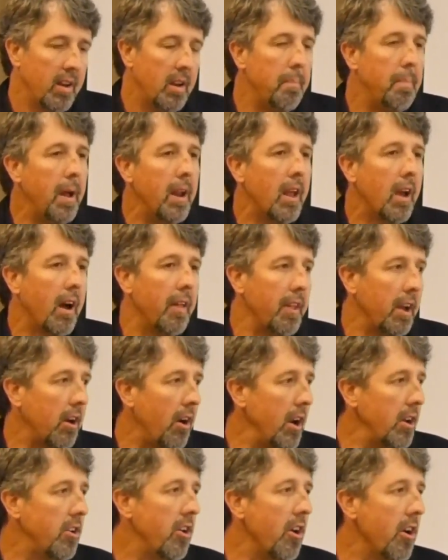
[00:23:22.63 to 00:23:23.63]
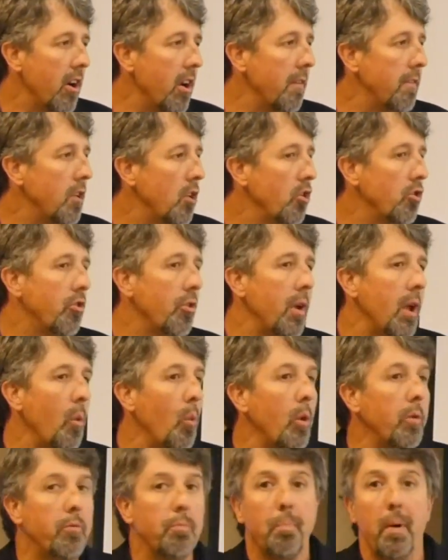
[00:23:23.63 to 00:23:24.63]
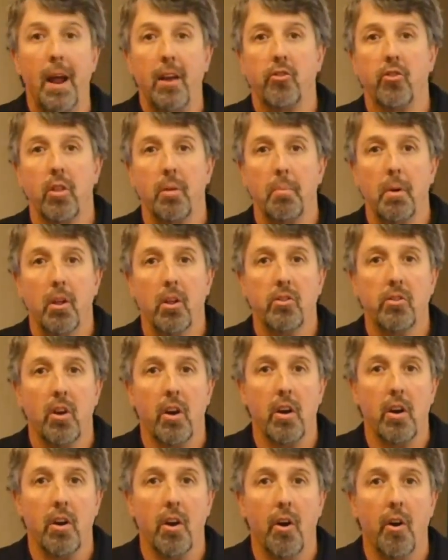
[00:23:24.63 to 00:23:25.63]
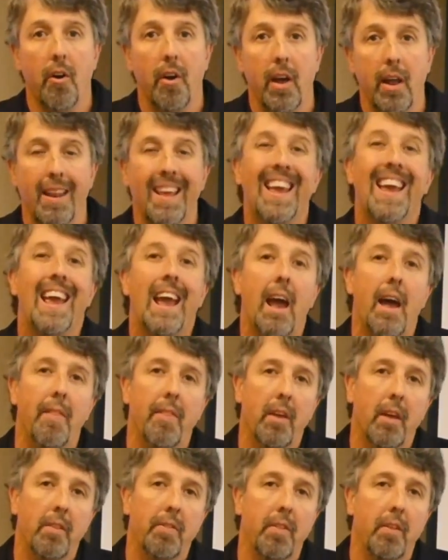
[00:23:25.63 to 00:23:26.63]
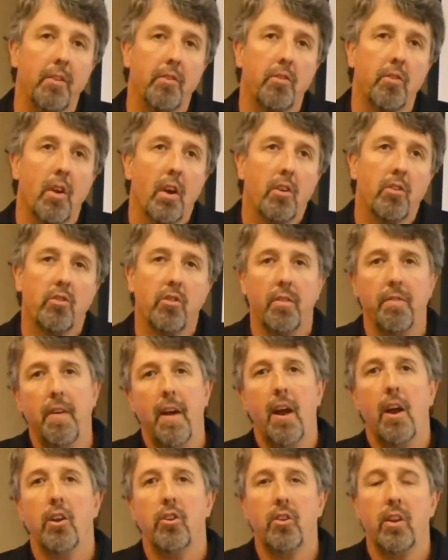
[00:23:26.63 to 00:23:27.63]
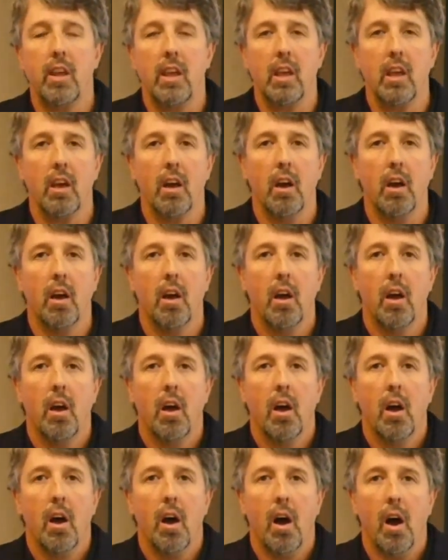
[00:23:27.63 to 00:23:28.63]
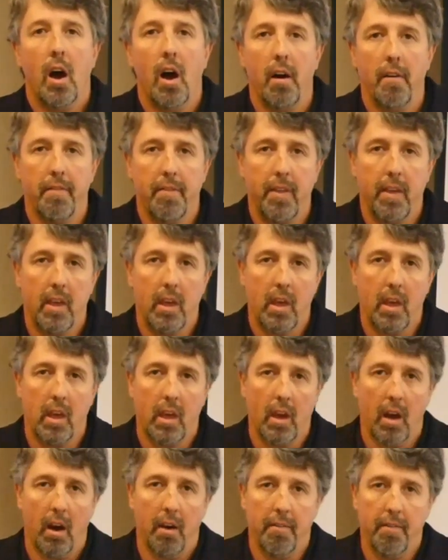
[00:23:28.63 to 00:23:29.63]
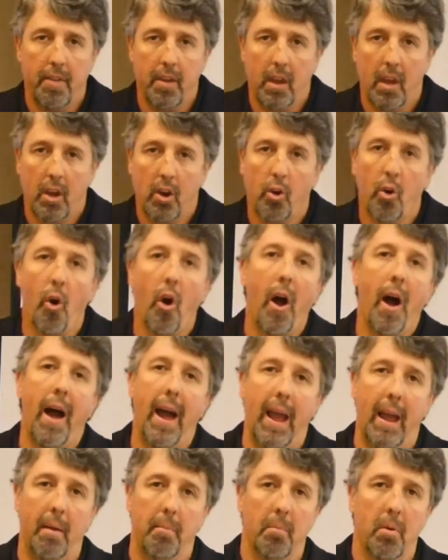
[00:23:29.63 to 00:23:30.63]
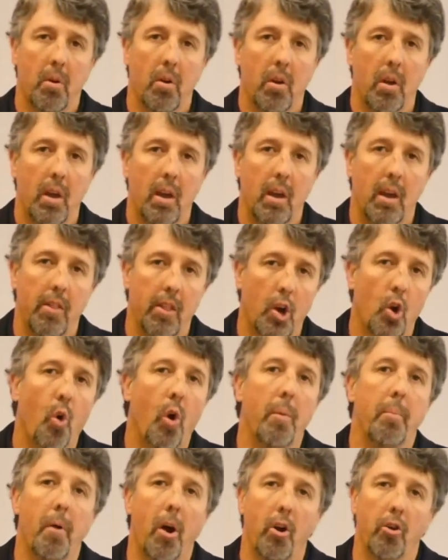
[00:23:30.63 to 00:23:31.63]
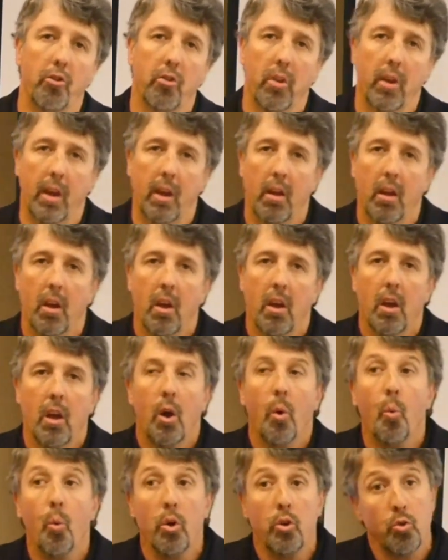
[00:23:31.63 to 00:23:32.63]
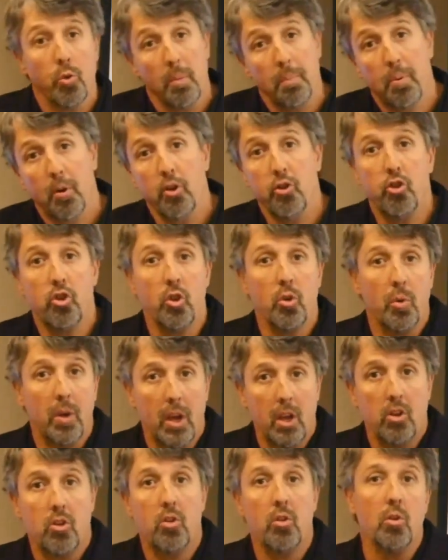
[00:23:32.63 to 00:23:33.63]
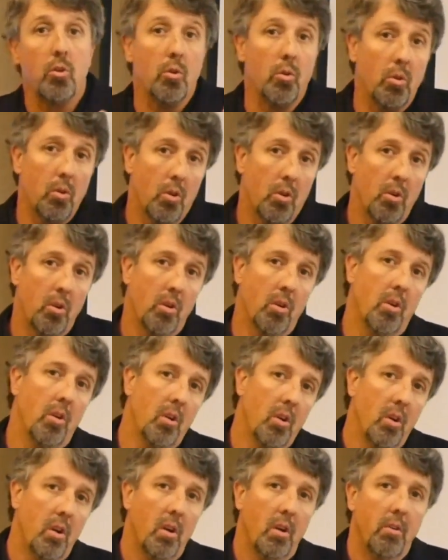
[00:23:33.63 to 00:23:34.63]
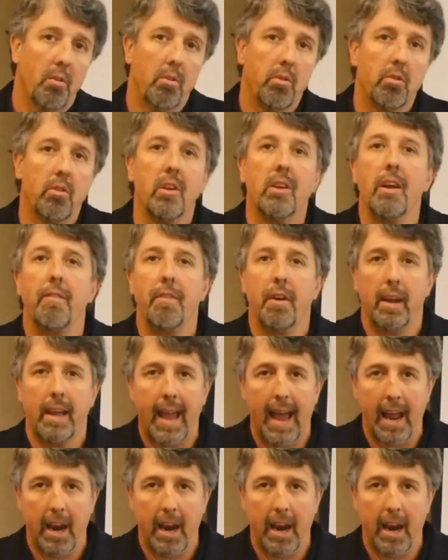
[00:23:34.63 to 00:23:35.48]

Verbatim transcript: depending on the criteria of usury and which branch of the military you're in and the, the severity of the, of the crime in the court martialing, which would put you into the different